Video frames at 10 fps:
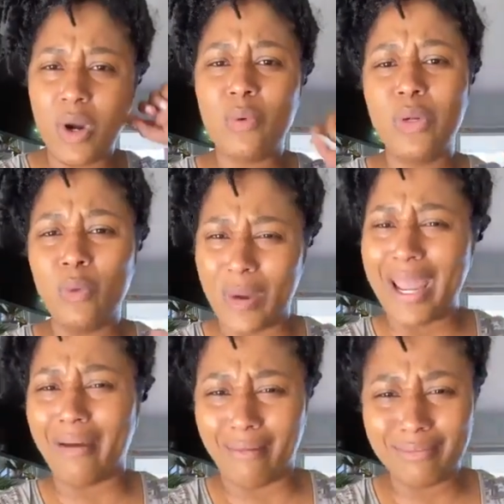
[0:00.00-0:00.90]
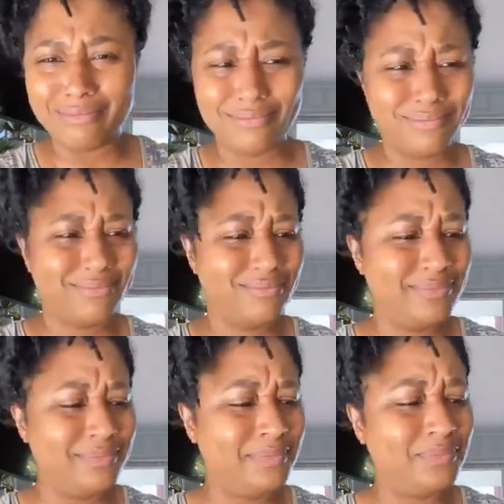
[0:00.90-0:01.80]
what we wear,
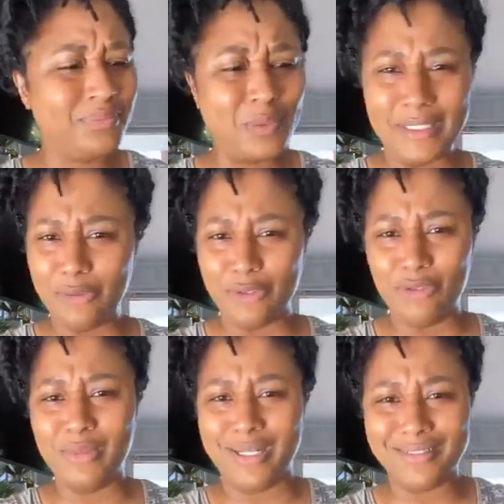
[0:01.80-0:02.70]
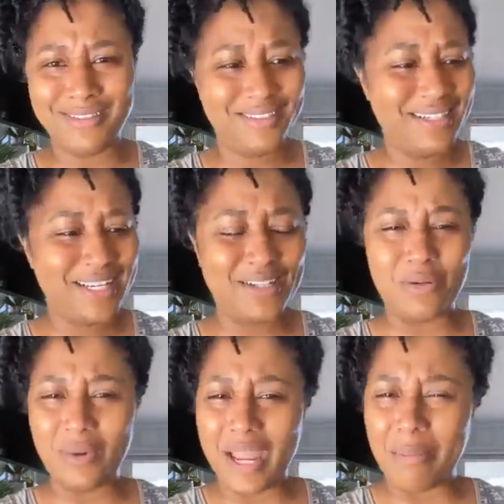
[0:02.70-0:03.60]
we're doing too much
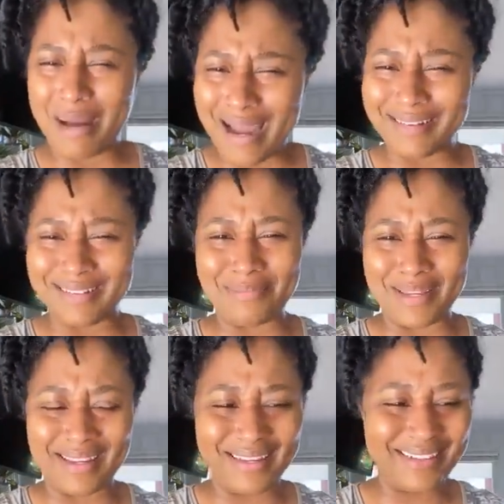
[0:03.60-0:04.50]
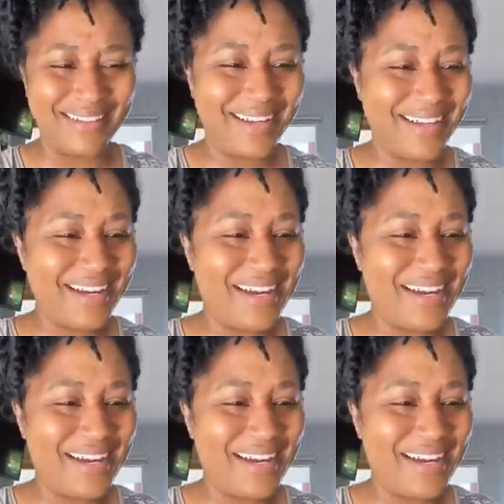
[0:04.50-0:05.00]
because of the way our bodies are made.